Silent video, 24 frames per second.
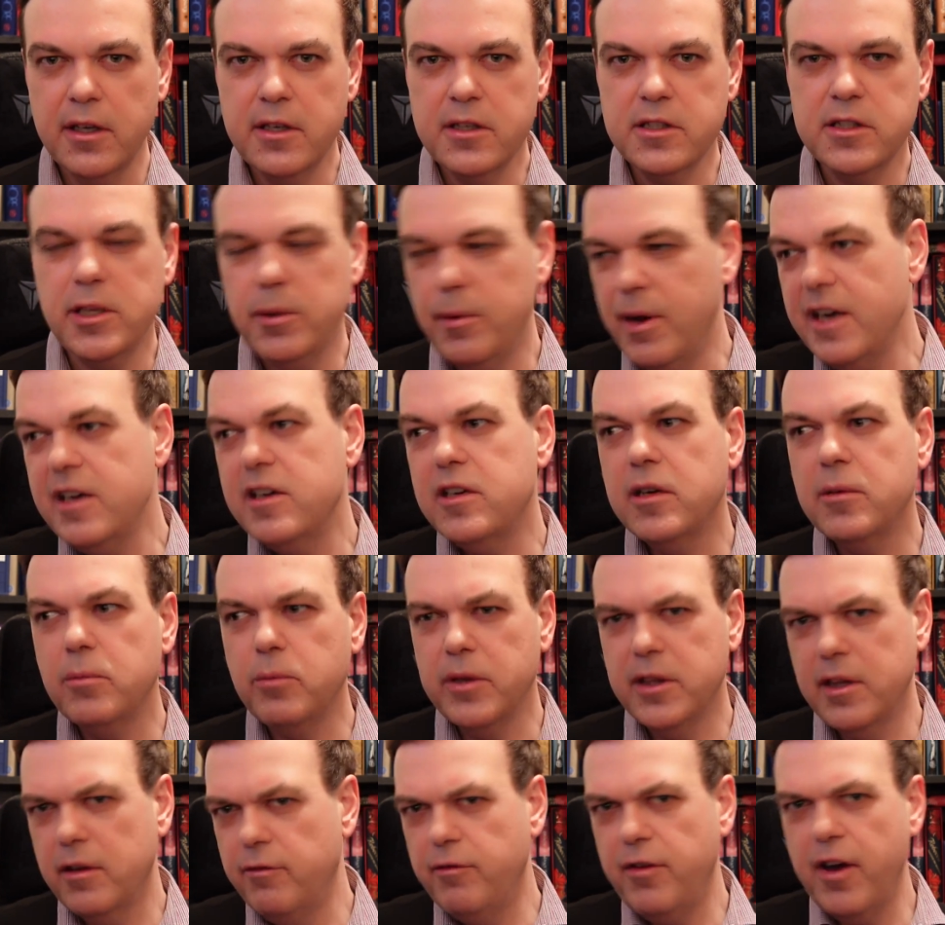So you end up
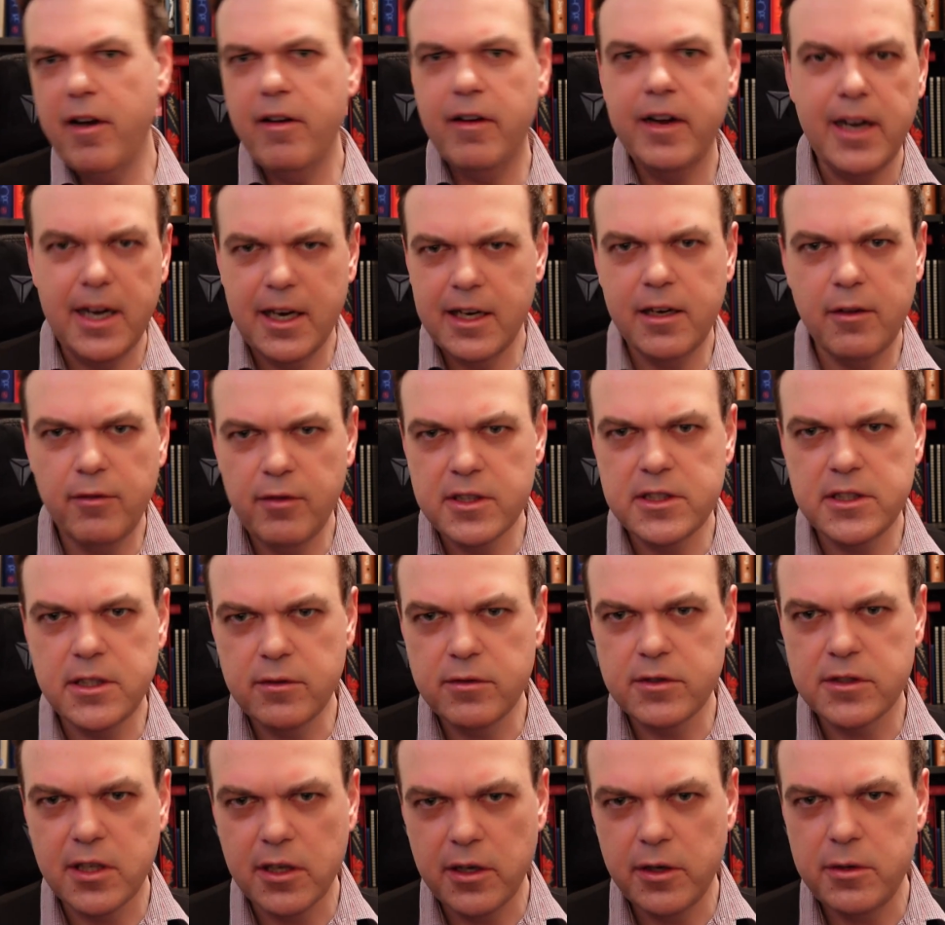with a very innovative
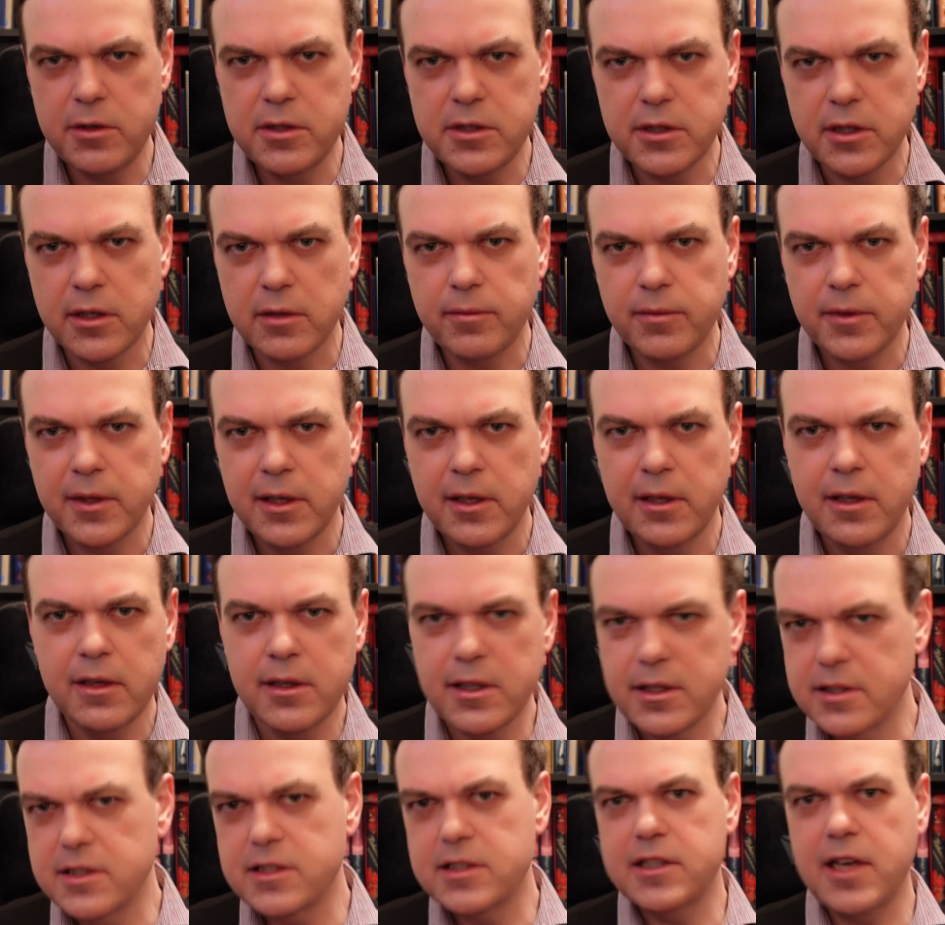solution
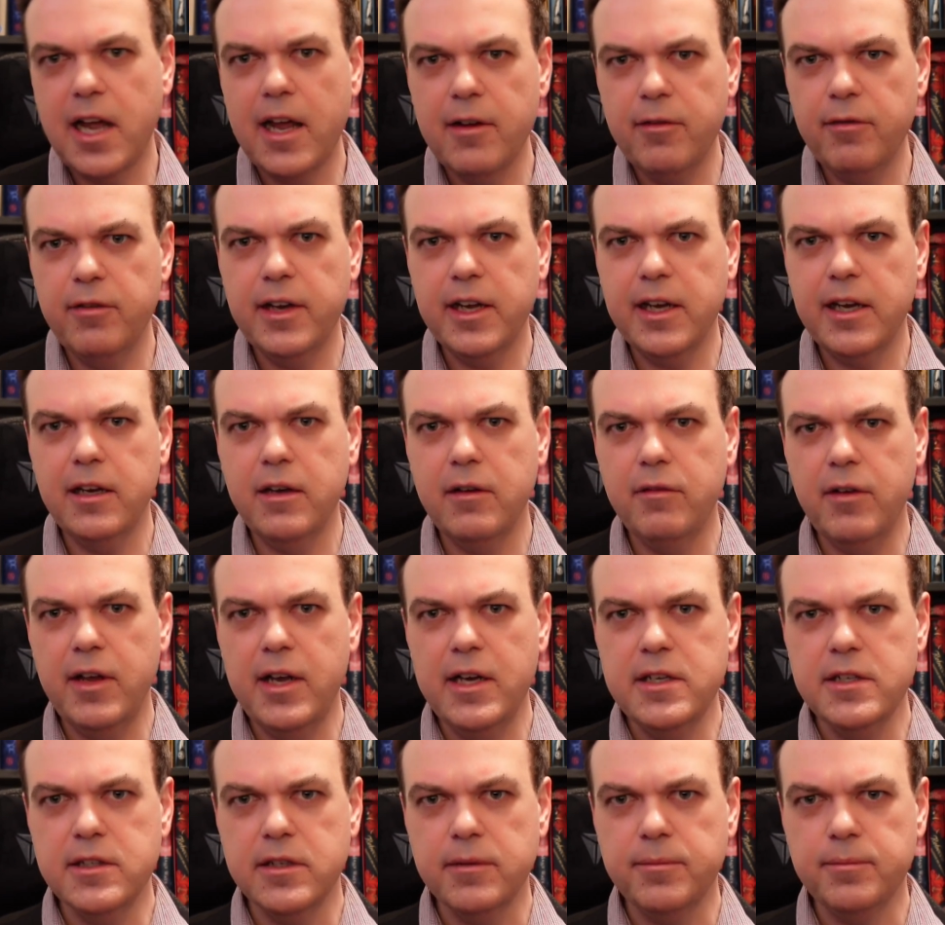that's stifling
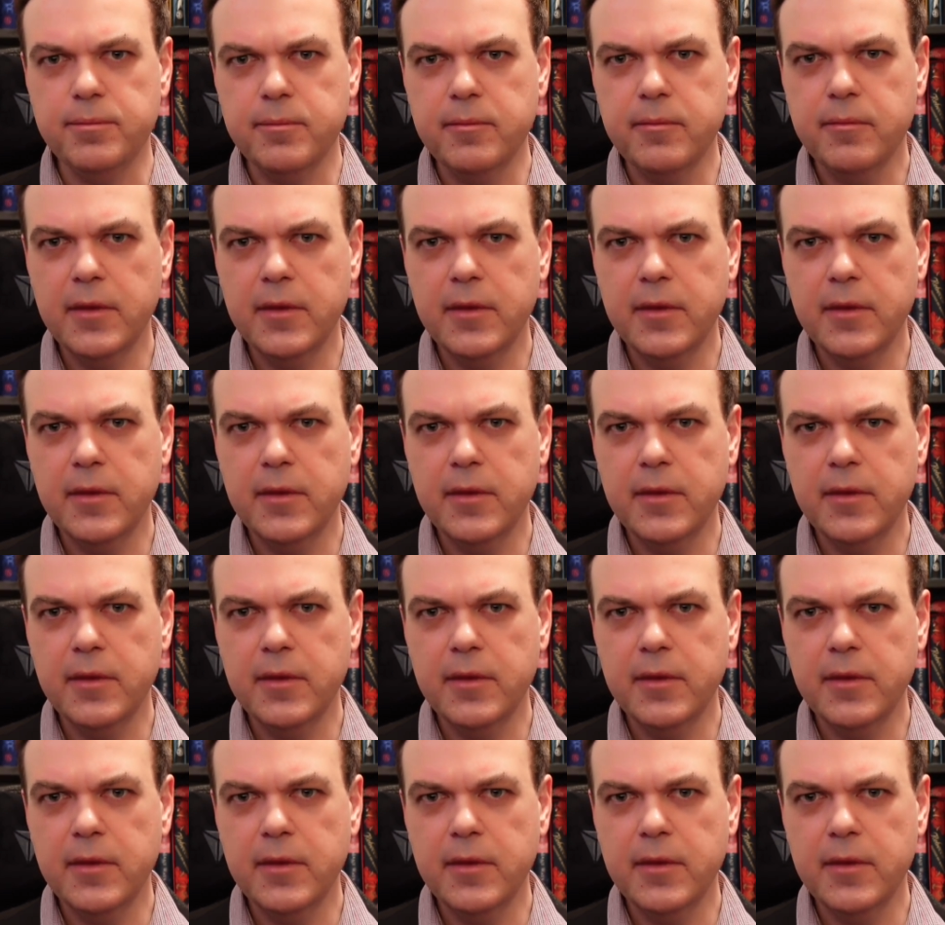innovation.